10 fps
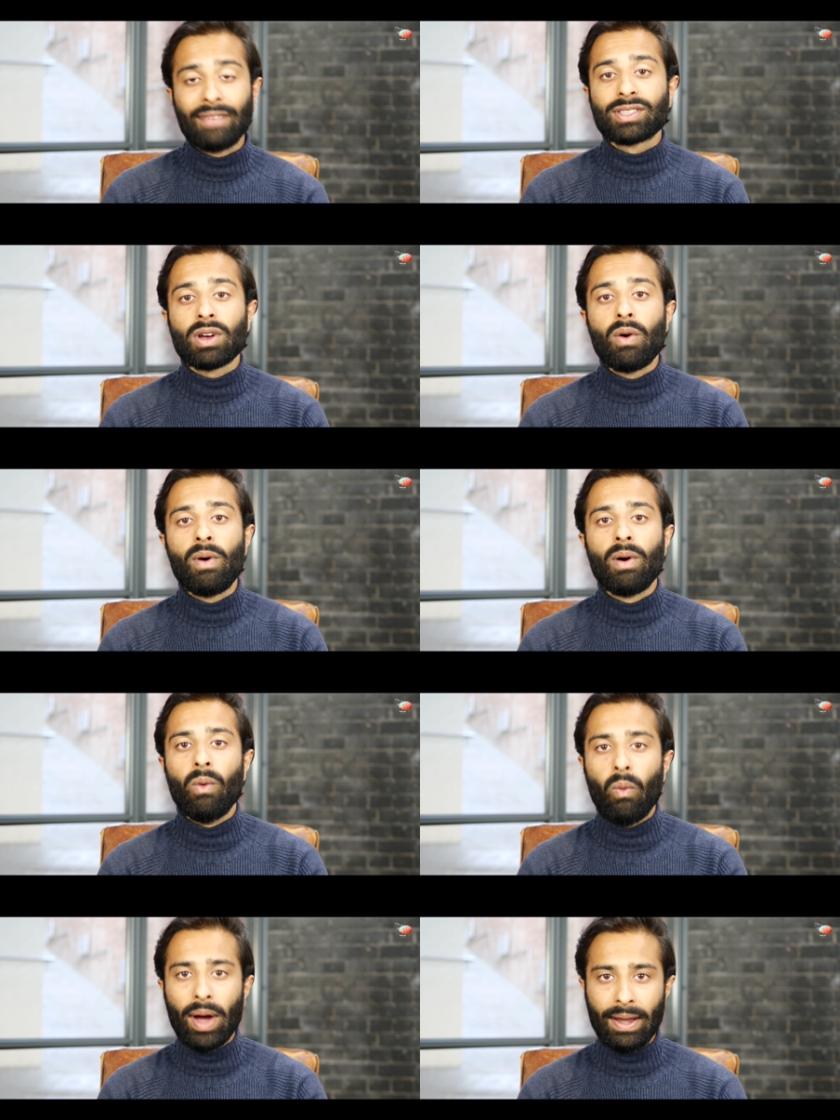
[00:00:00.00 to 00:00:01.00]
And if so,
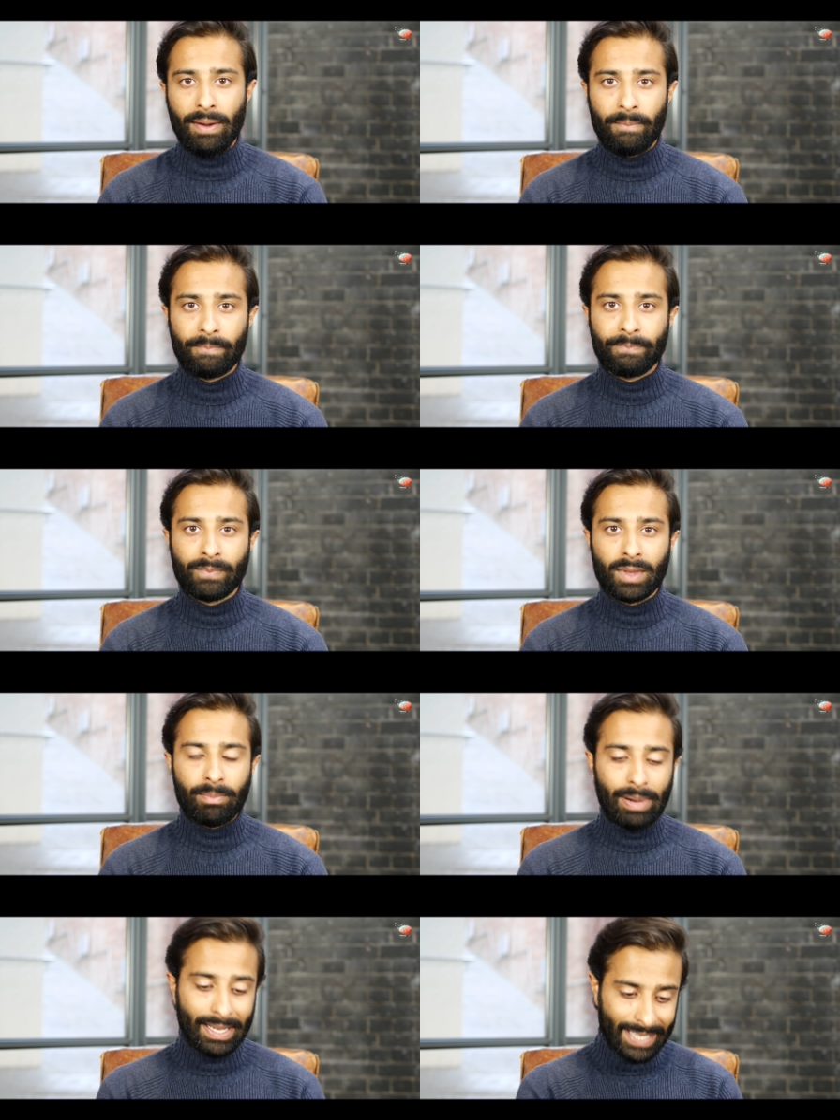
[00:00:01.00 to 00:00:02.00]
when?
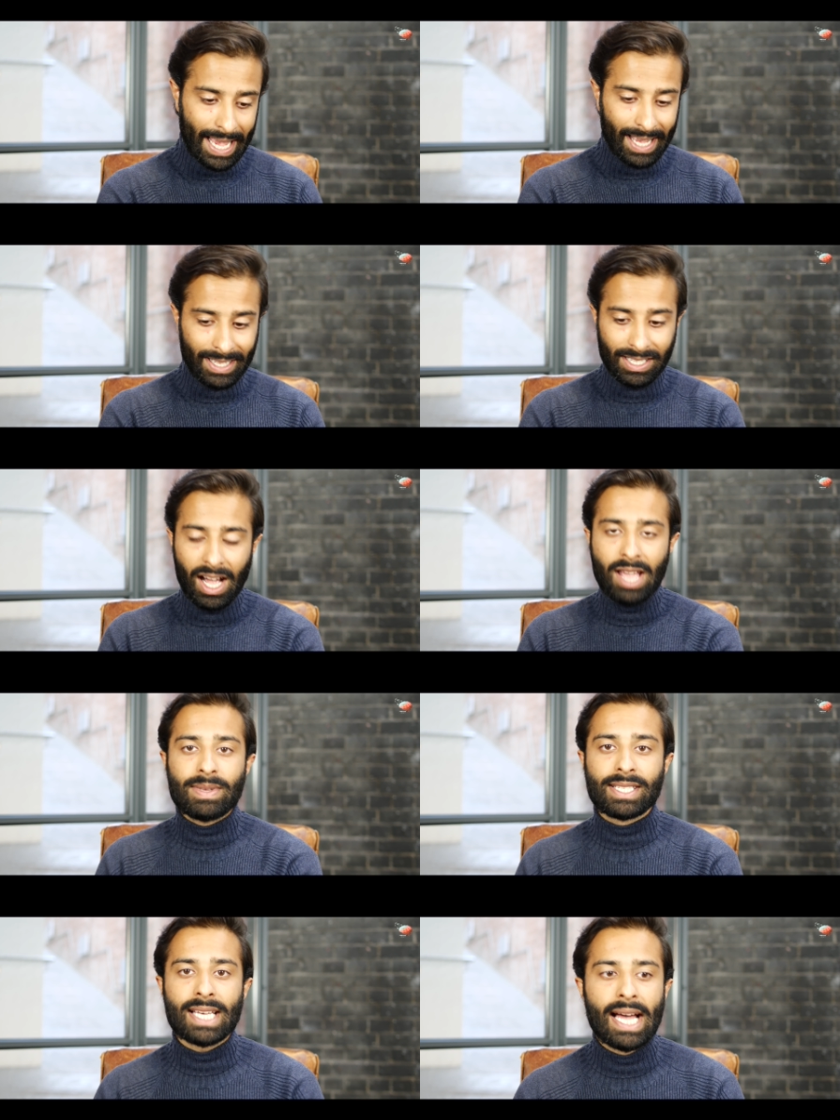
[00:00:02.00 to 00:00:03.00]
By setting
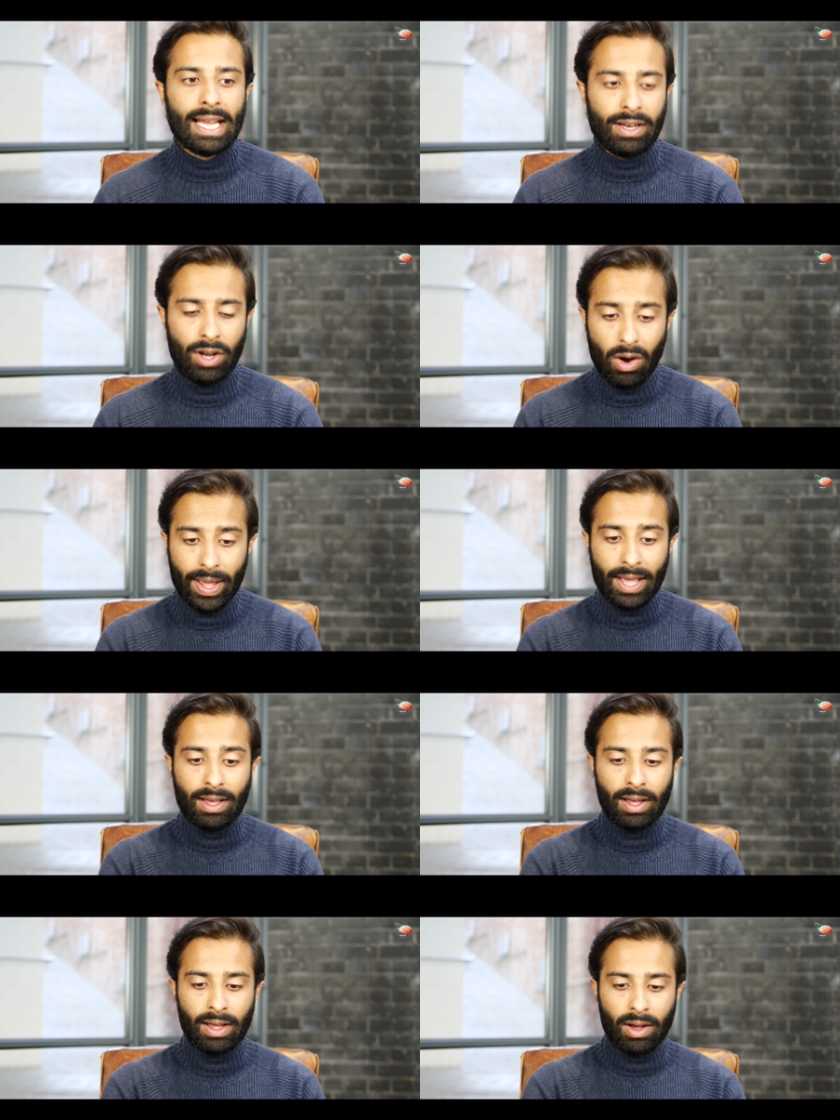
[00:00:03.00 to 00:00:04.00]
time aside and
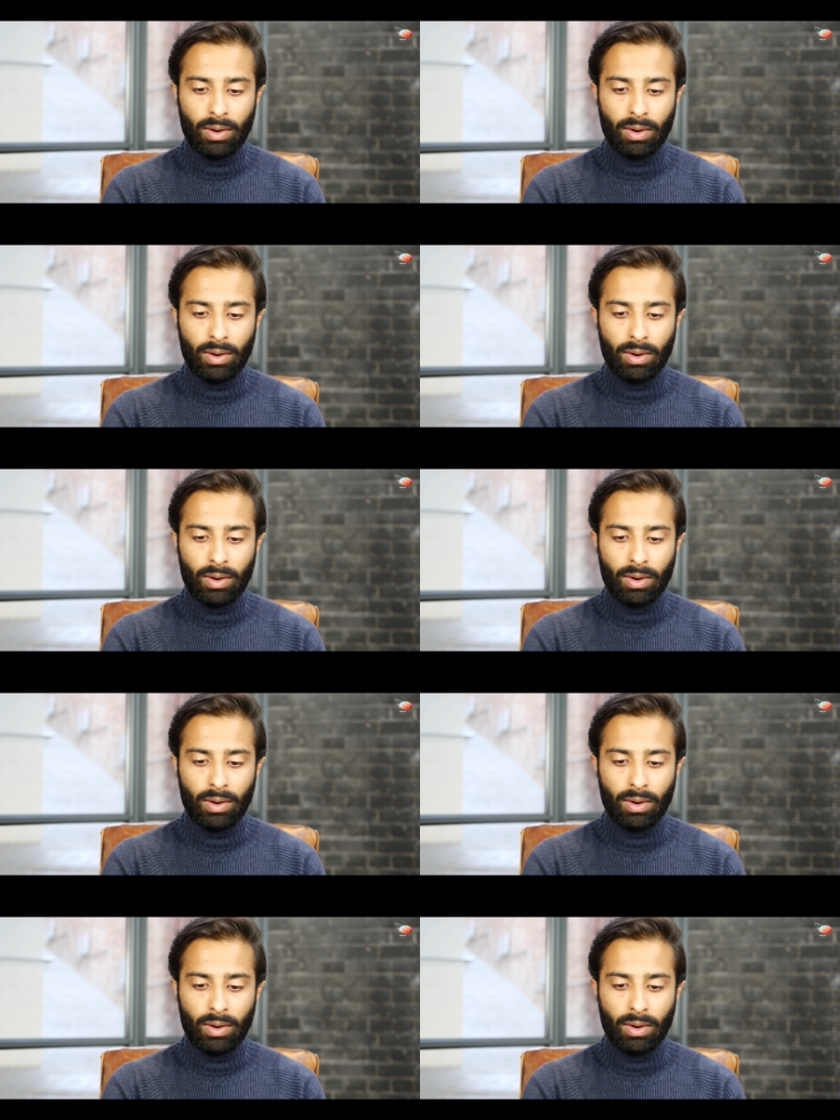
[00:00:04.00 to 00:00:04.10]
knowing